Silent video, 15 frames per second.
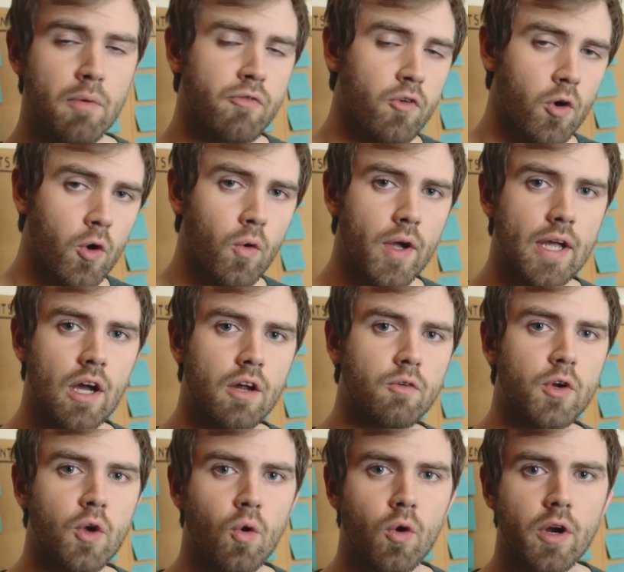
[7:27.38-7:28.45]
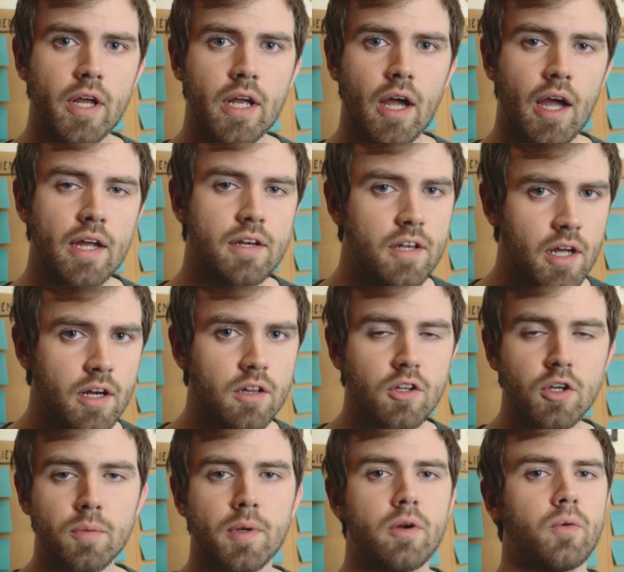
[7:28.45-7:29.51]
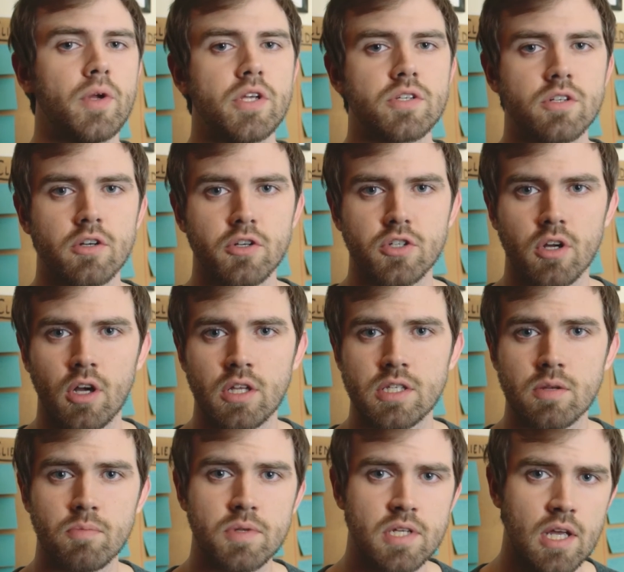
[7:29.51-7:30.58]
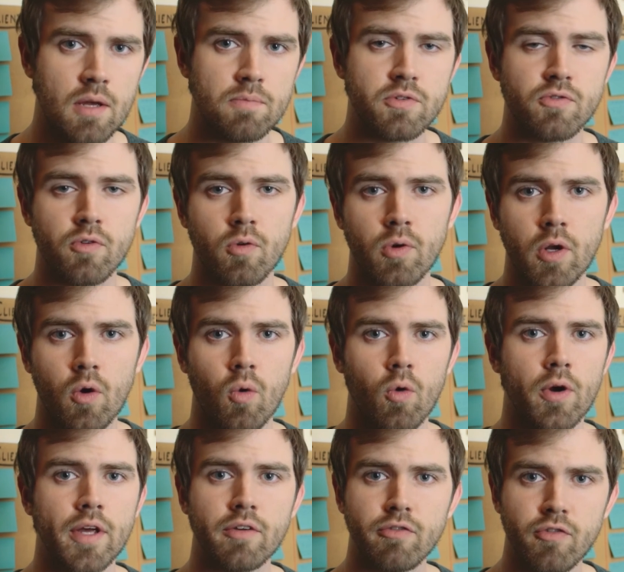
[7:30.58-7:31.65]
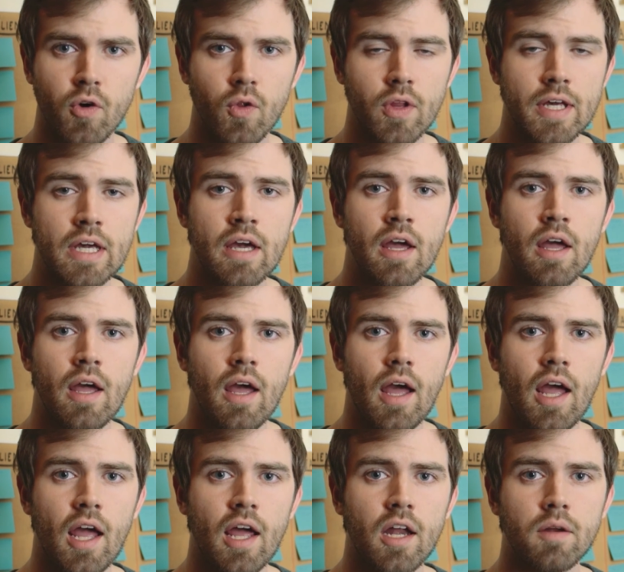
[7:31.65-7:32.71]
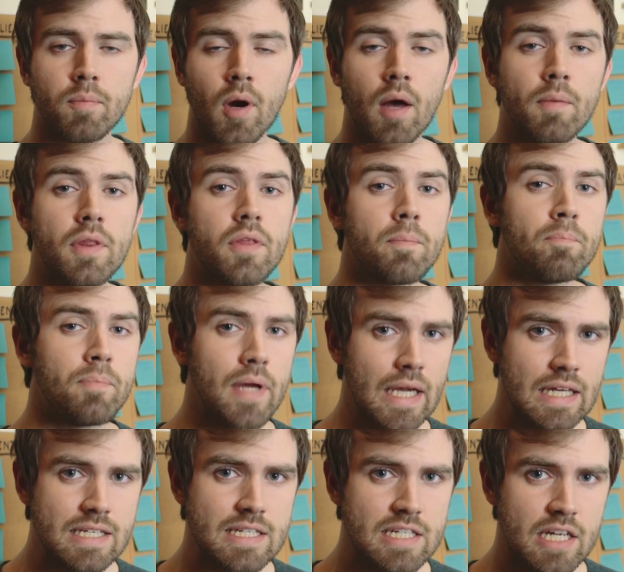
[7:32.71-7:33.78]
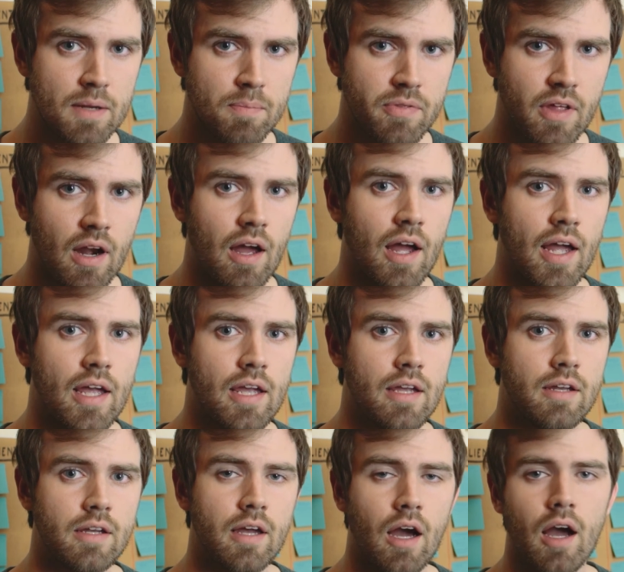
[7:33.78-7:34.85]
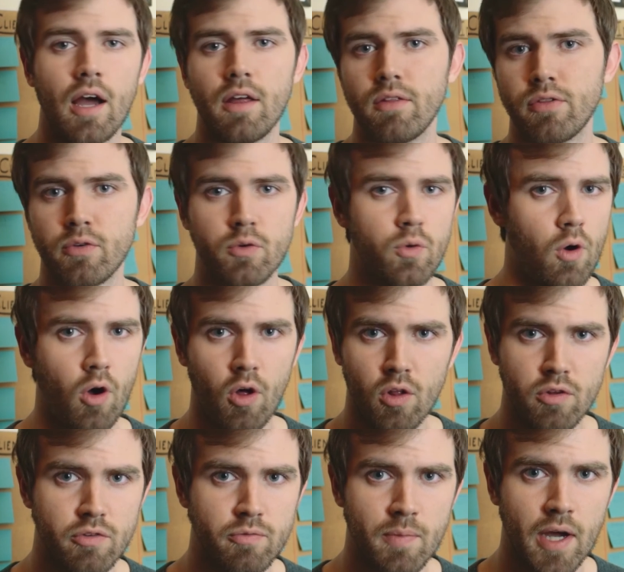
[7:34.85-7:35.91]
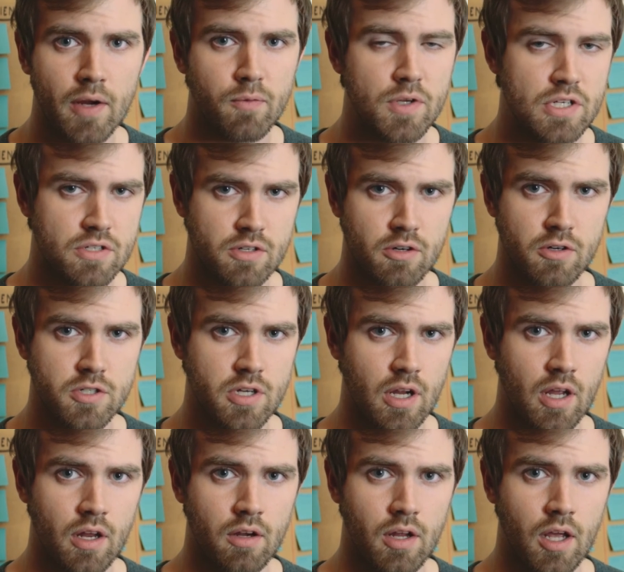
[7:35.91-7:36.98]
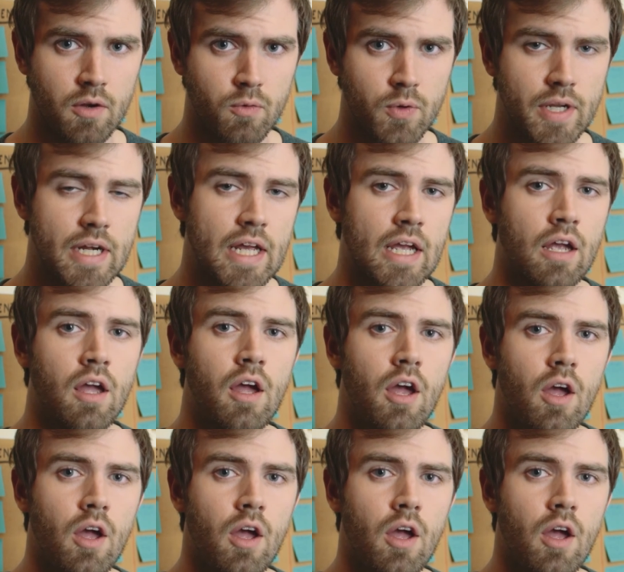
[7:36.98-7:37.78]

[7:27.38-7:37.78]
before going out and recording, I had done a little bit of research on some tips for recording Foley, and probably the biggest tip that I got through all of my research and reading